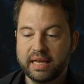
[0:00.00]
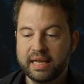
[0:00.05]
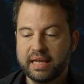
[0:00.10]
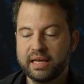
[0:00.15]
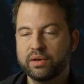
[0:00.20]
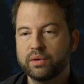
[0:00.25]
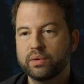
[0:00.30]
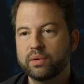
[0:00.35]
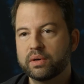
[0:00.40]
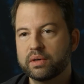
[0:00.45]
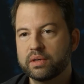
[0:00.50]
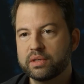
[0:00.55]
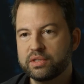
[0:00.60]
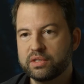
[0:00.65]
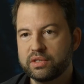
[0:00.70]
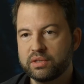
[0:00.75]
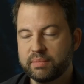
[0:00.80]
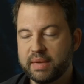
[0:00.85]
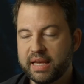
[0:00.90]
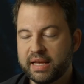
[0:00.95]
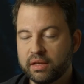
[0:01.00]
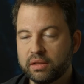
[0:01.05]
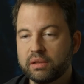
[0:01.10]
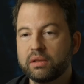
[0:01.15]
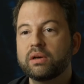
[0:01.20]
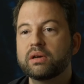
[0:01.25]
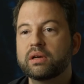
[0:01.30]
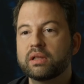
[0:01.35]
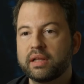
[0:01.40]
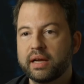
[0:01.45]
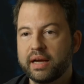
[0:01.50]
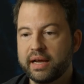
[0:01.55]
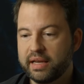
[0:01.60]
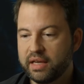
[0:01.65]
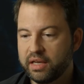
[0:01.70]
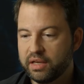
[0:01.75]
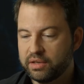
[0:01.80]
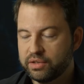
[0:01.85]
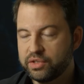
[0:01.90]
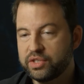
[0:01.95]
in order to make it look
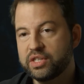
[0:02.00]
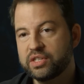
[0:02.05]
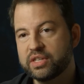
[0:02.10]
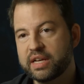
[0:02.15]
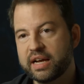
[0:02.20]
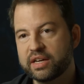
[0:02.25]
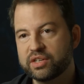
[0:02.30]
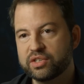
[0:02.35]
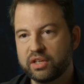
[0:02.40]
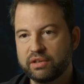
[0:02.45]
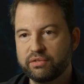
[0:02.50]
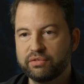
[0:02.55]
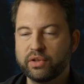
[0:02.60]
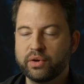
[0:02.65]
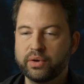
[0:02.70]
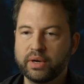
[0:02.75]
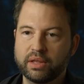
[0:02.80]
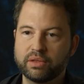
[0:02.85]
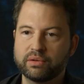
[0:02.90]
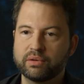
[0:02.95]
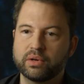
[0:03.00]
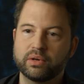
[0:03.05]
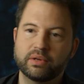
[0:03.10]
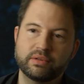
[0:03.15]
like, you know, she's actually floating through.